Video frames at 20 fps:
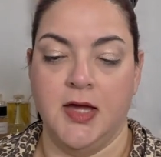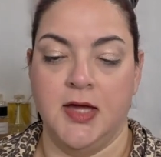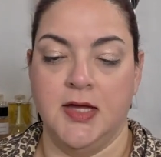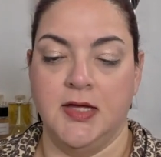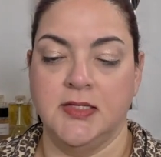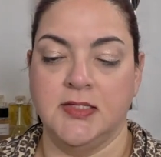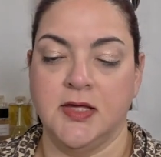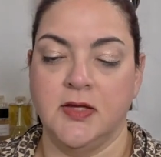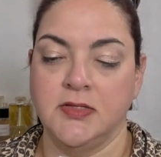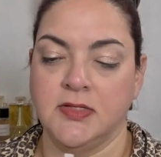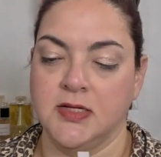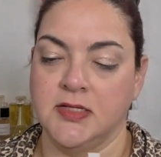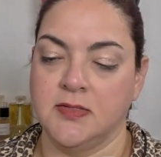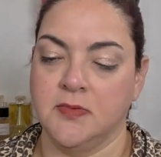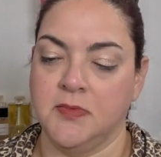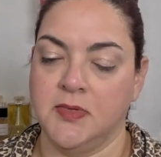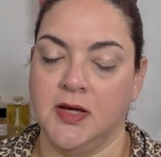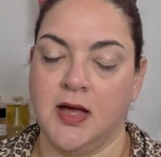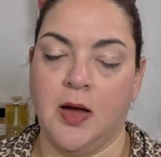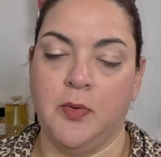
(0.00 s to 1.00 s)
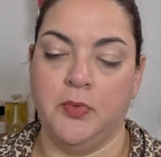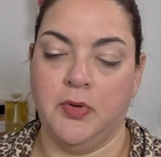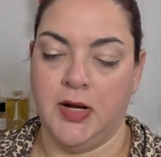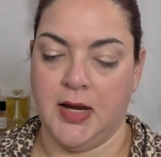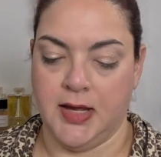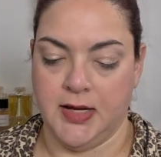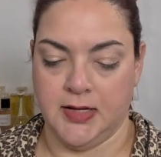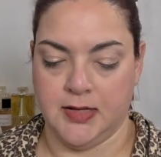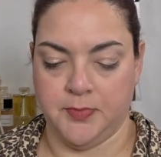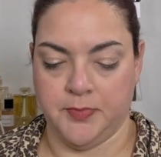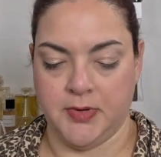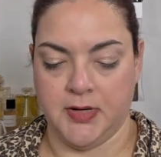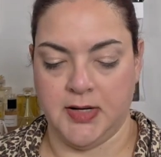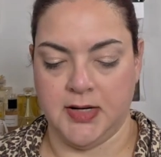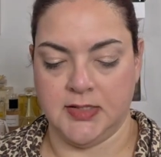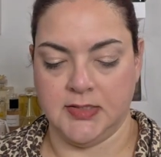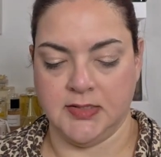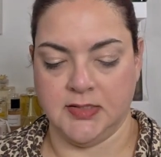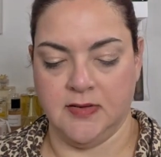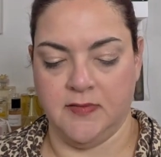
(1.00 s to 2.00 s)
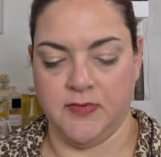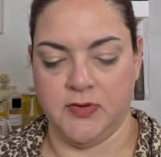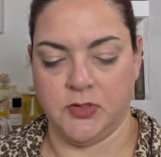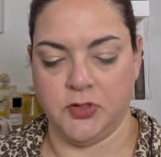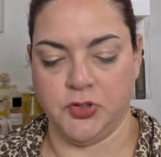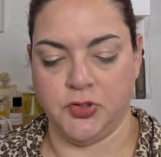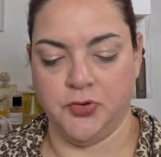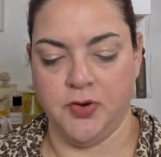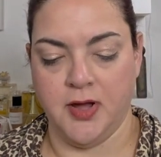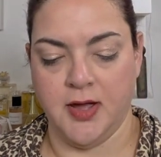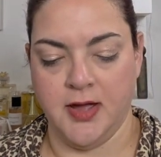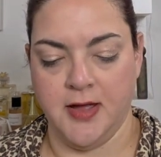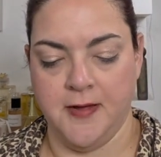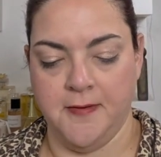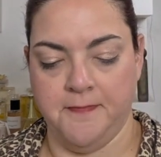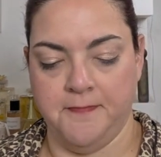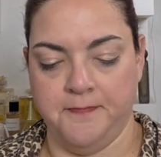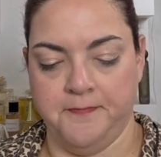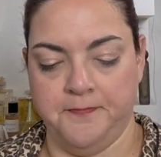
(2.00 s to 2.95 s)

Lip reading: It sounds like something I would like, but let's give it a try.